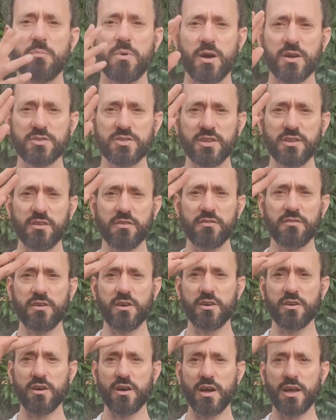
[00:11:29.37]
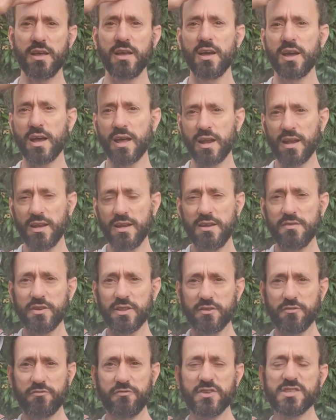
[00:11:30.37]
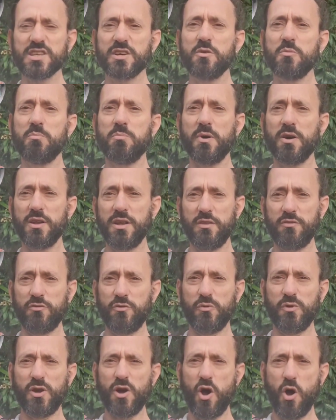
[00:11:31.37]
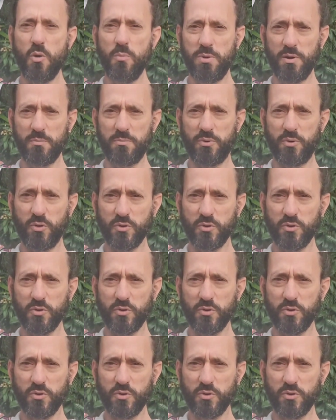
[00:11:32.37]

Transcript: passing the third eye, and leaving the physical body through the open